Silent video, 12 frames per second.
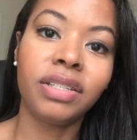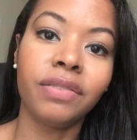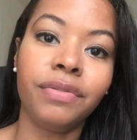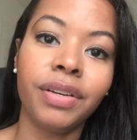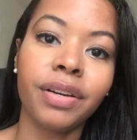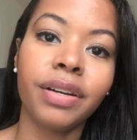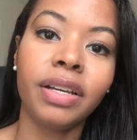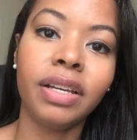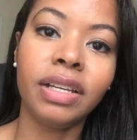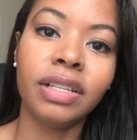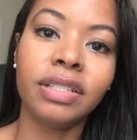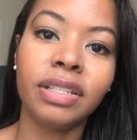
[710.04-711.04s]
It's a
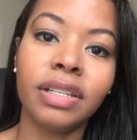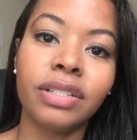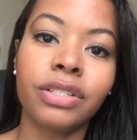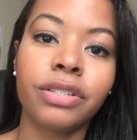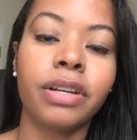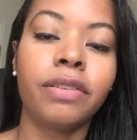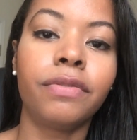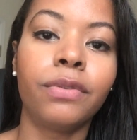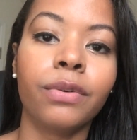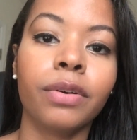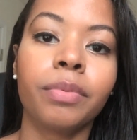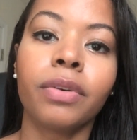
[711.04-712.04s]
very easy and
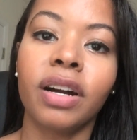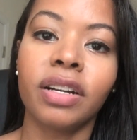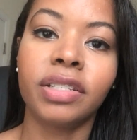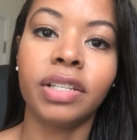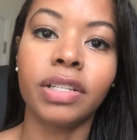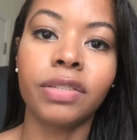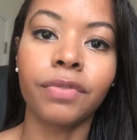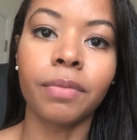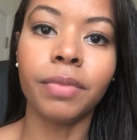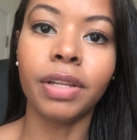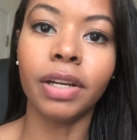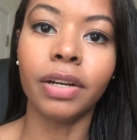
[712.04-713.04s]
straightforward process
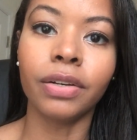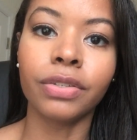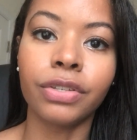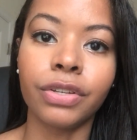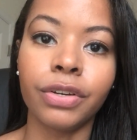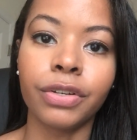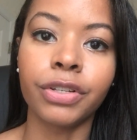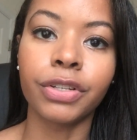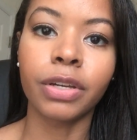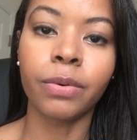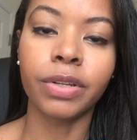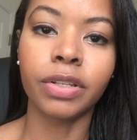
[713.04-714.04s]
from there. So you're
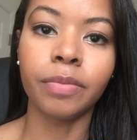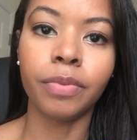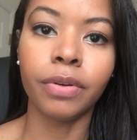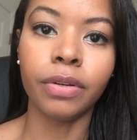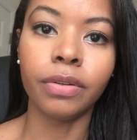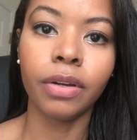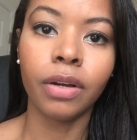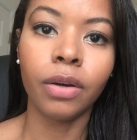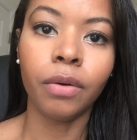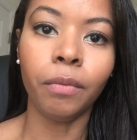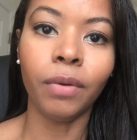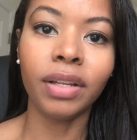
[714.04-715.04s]
just going to put
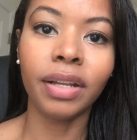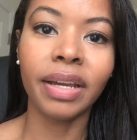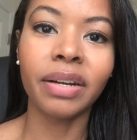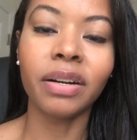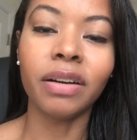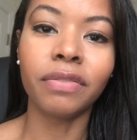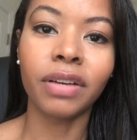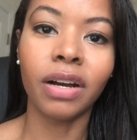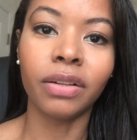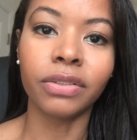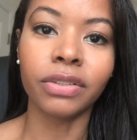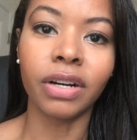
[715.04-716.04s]
1 layer of
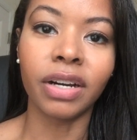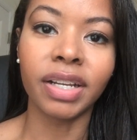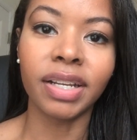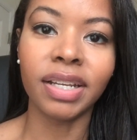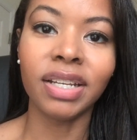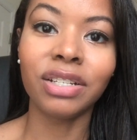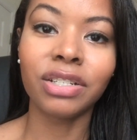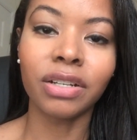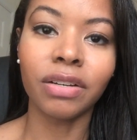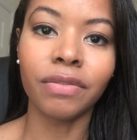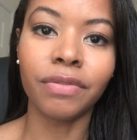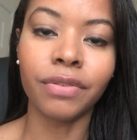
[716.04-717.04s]
color on each
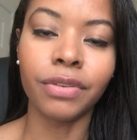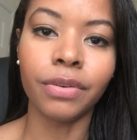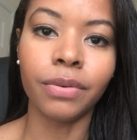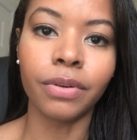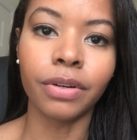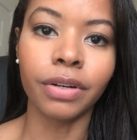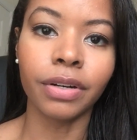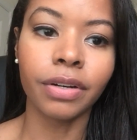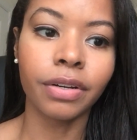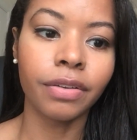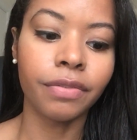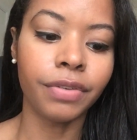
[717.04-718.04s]
of your
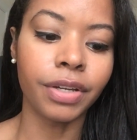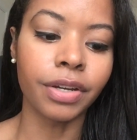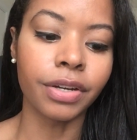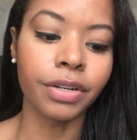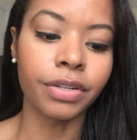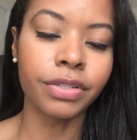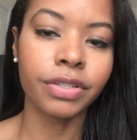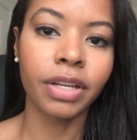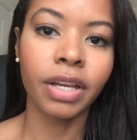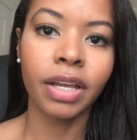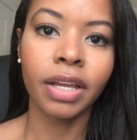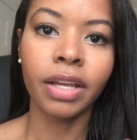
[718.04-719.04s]
fingers.
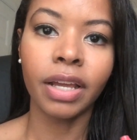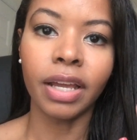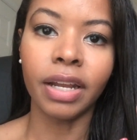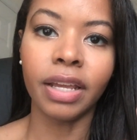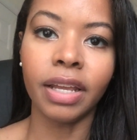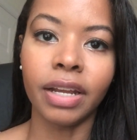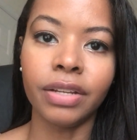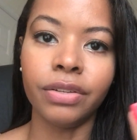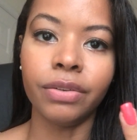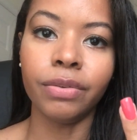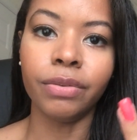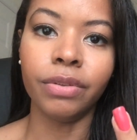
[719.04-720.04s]
And again, I
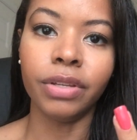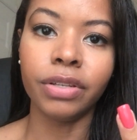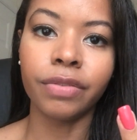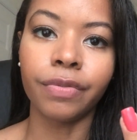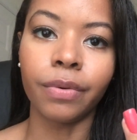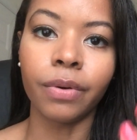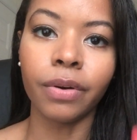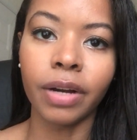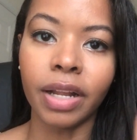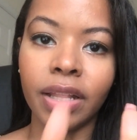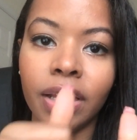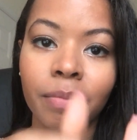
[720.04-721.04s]
do these 4
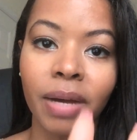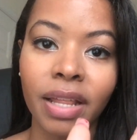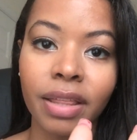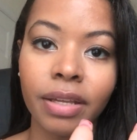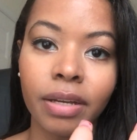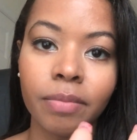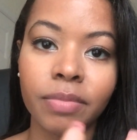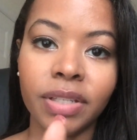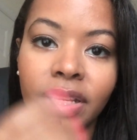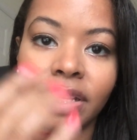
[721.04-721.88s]
and then my thumbs